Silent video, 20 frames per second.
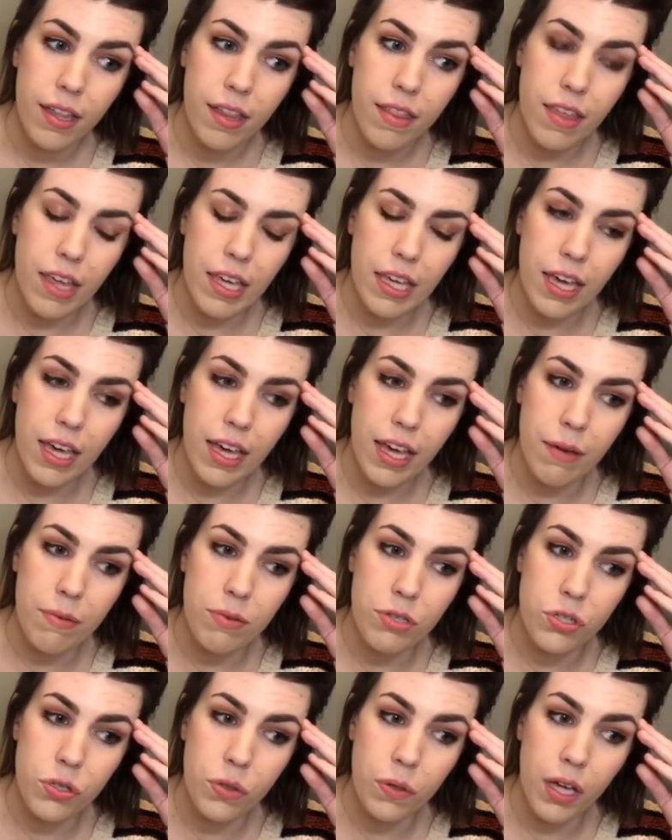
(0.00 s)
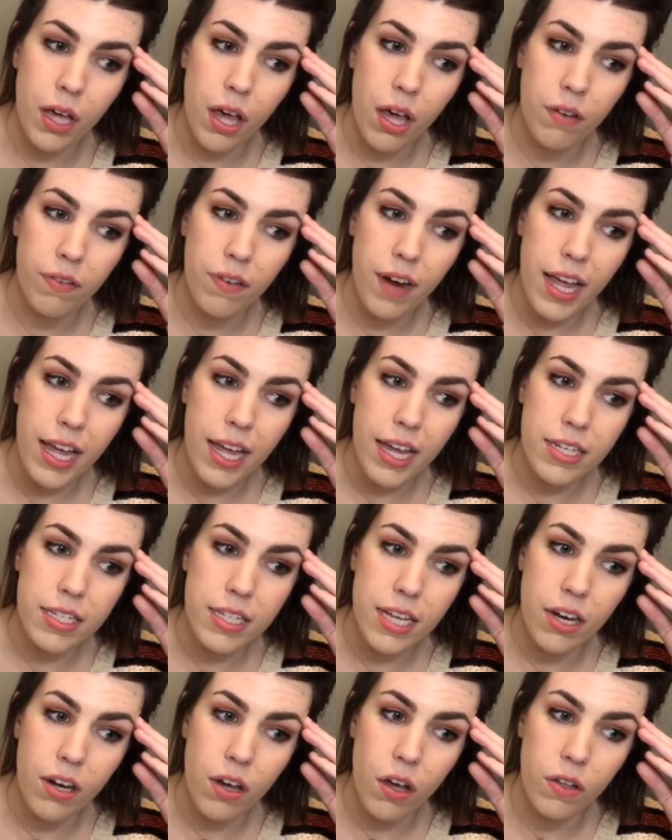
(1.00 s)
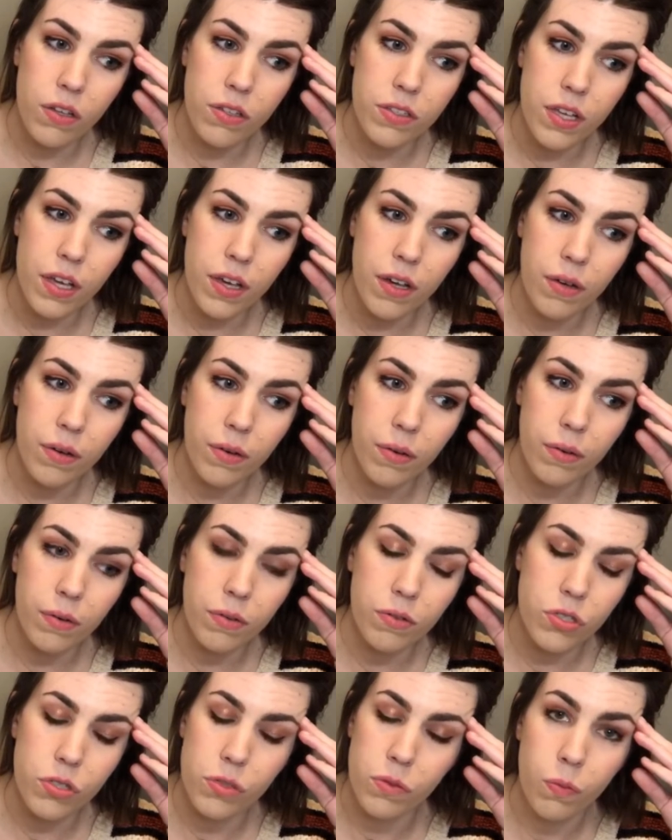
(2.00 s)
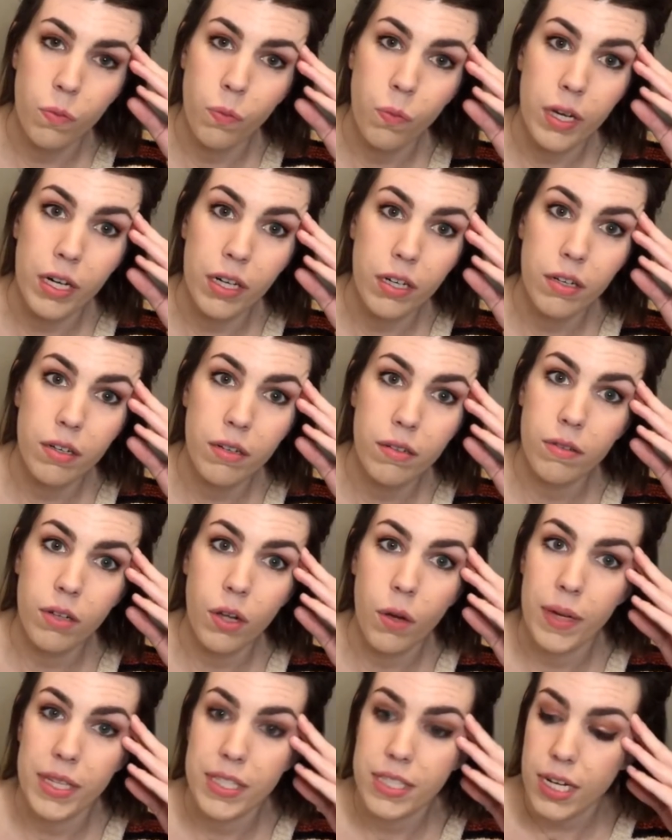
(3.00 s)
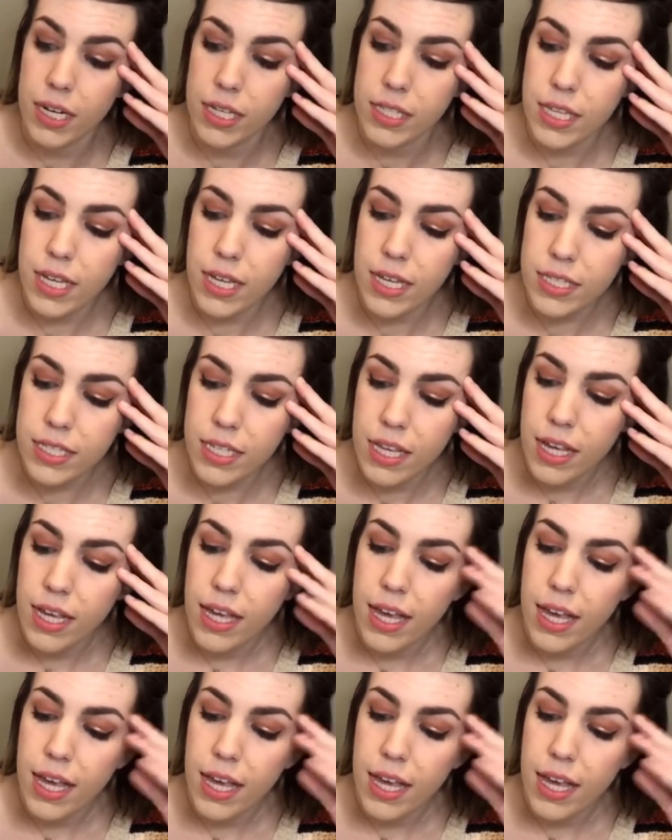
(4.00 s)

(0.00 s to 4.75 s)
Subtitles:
thinking I was doing all right and also just weird coincidences.